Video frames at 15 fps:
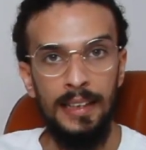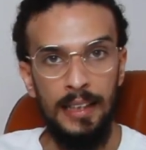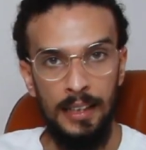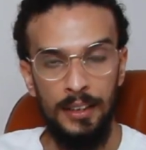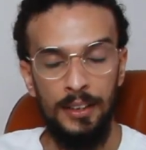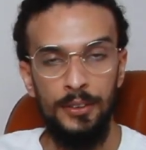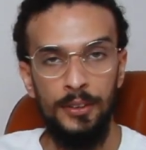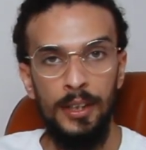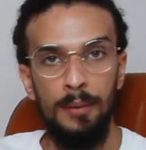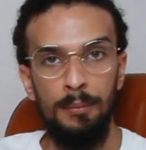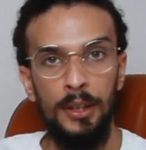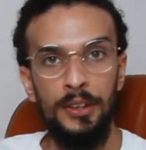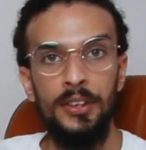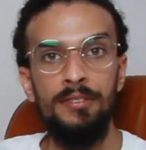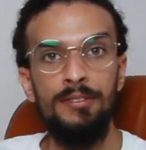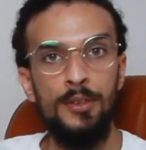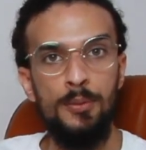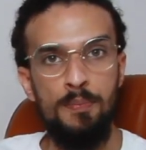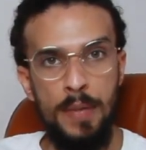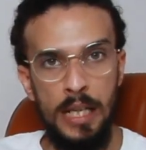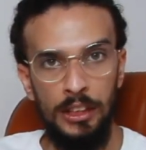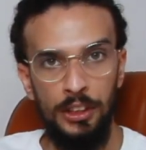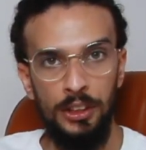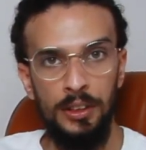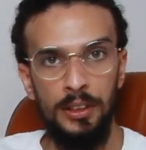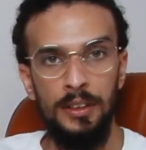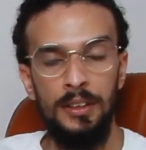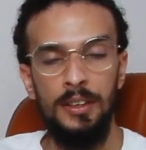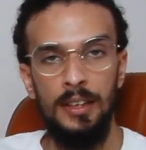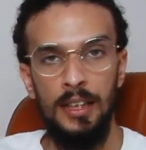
accurate about the information